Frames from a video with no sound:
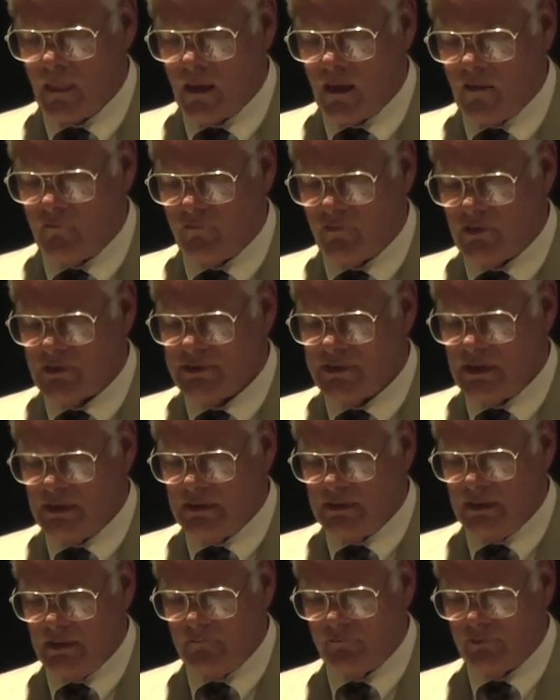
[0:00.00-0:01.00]
A first aid
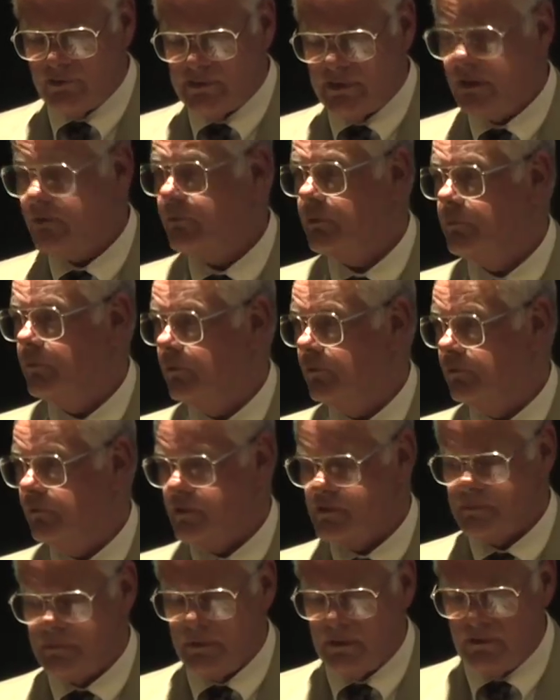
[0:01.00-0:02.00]
kit for tick removal
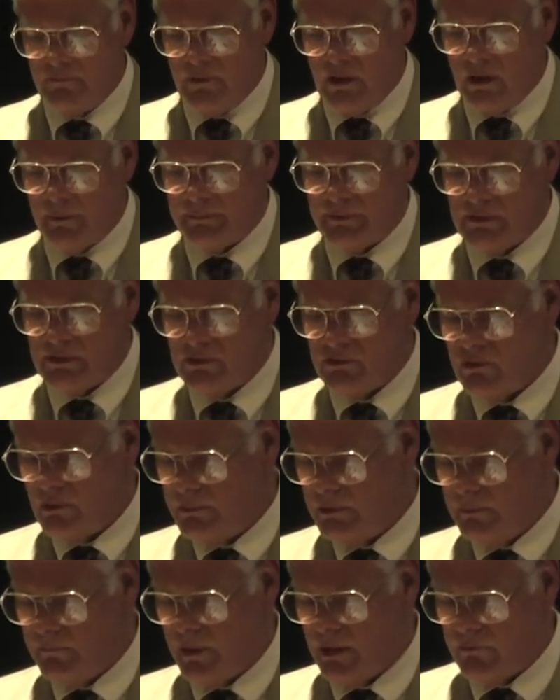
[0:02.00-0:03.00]
has been developed and
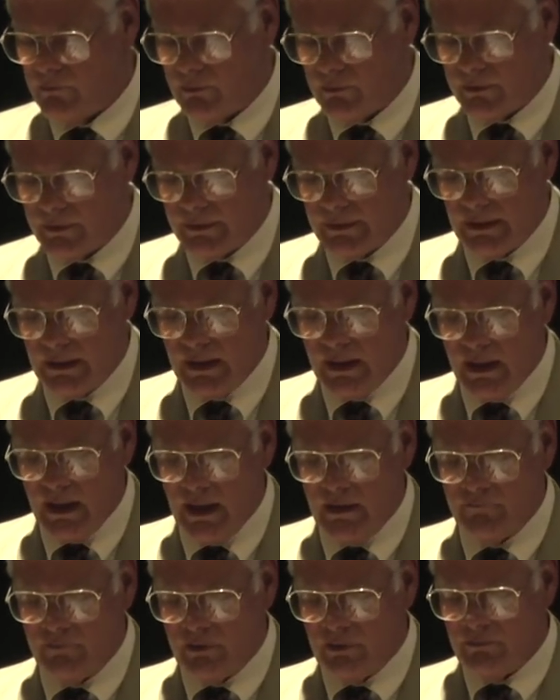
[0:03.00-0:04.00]
distributed by Rotary,
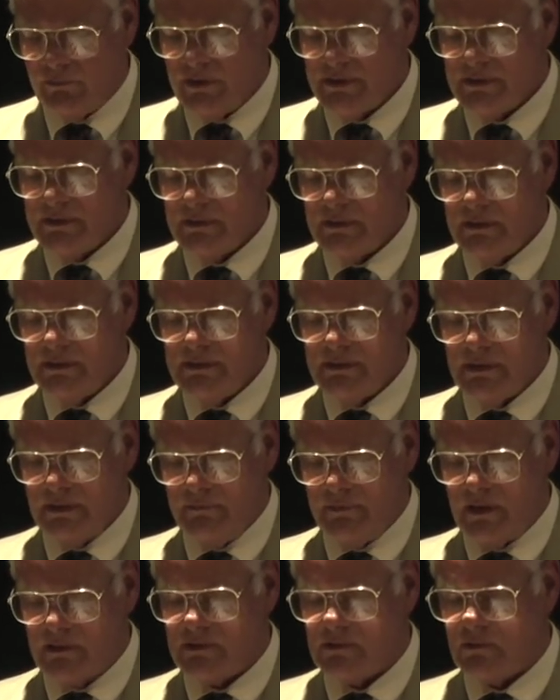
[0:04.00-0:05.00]
and very recently
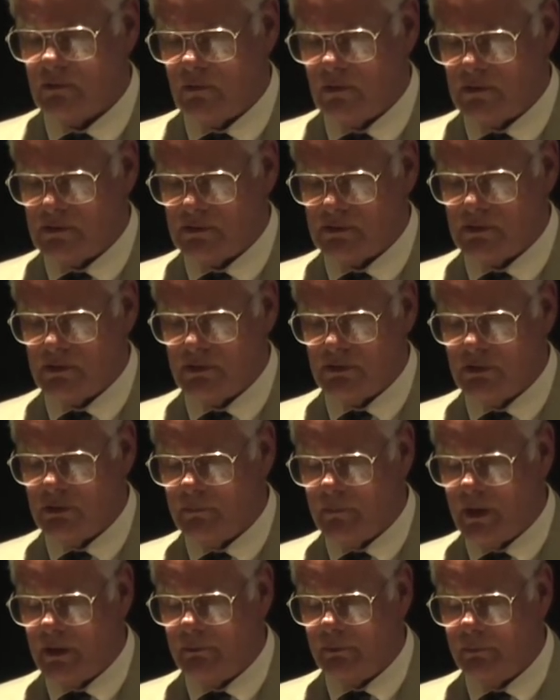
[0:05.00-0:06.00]
CVS stores, so that you
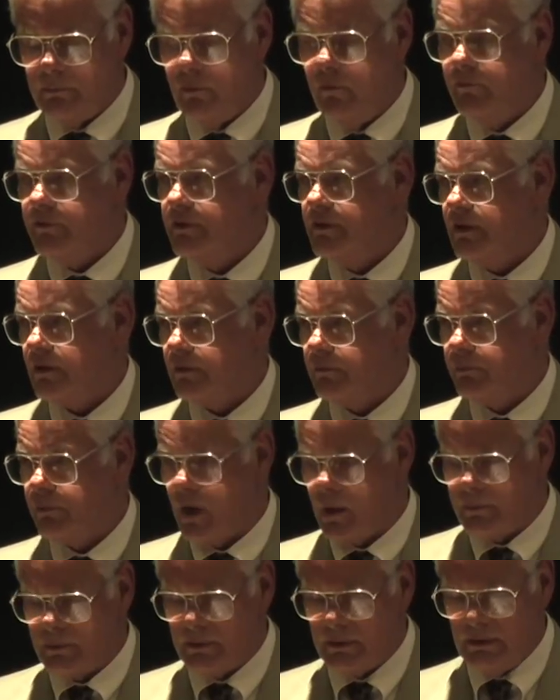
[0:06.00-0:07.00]
might remove a tick
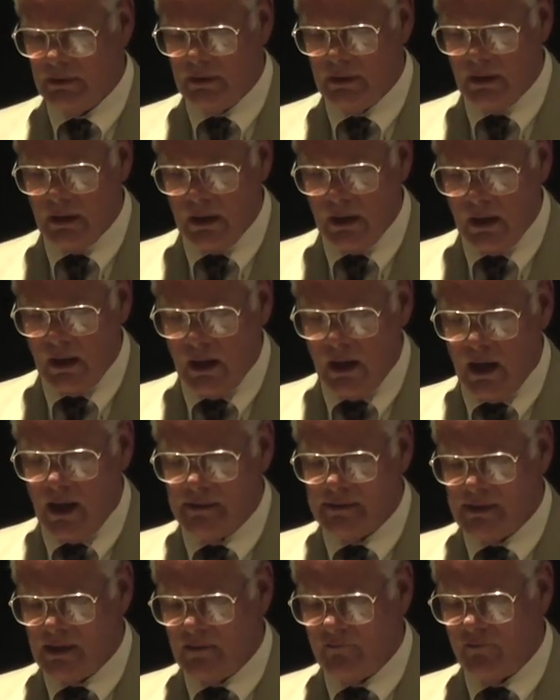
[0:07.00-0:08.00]
properly,
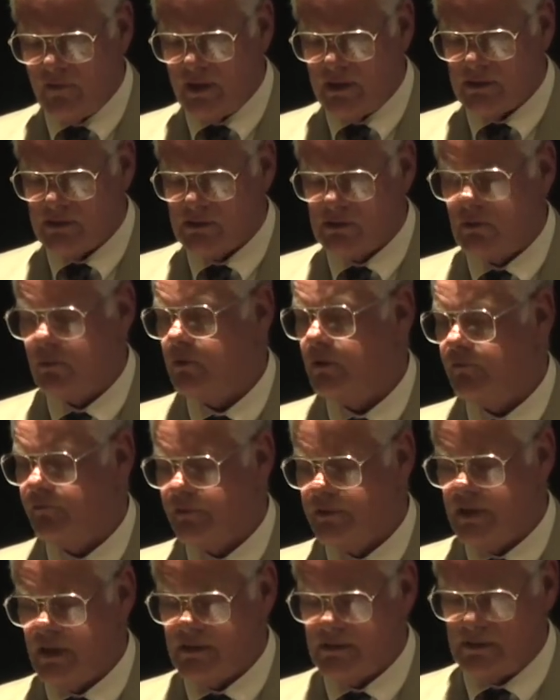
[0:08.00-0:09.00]
identify it, and store it for
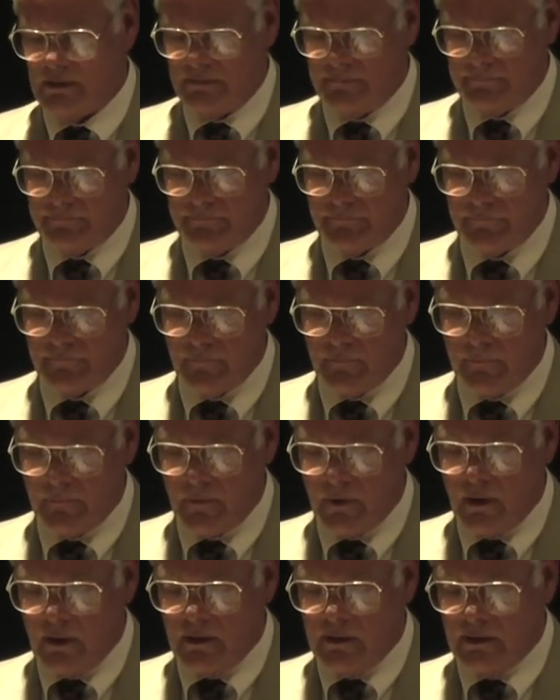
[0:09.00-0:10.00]
testing.
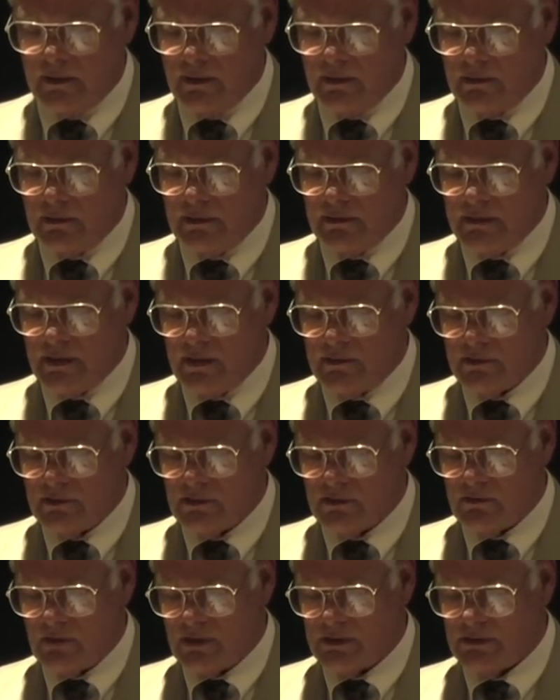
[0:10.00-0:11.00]
The kit contains
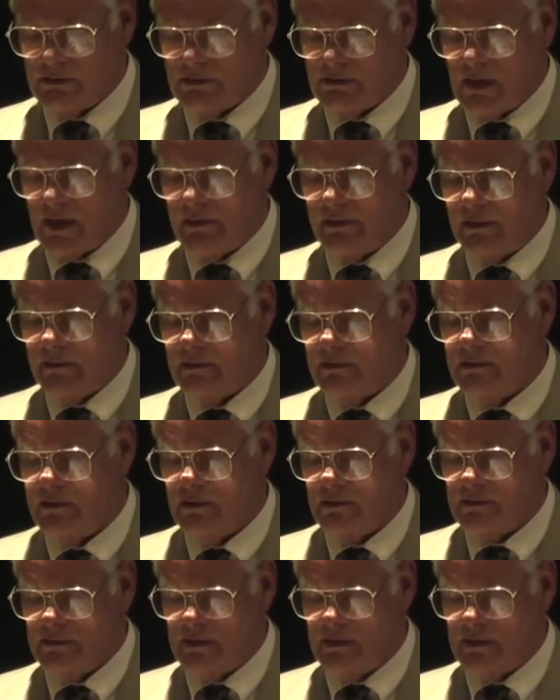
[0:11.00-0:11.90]
instructions on how to get the tick